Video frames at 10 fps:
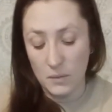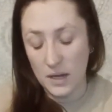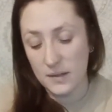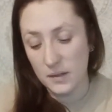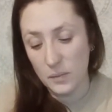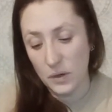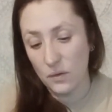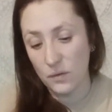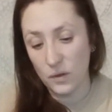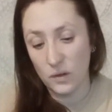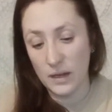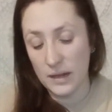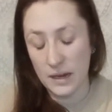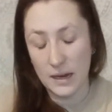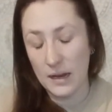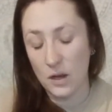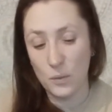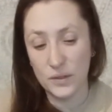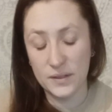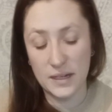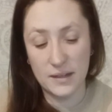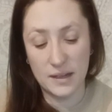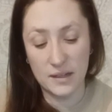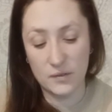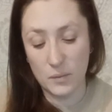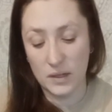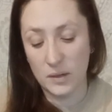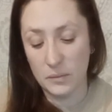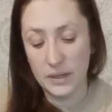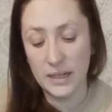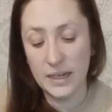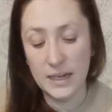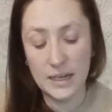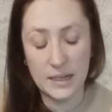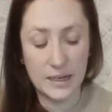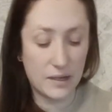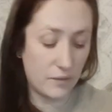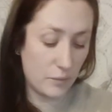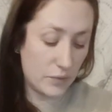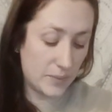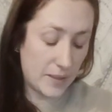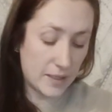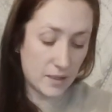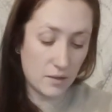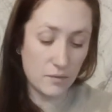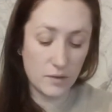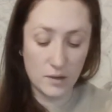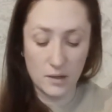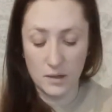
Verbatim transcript: Plants are beautiful and they can help us see things from a completely different perspective.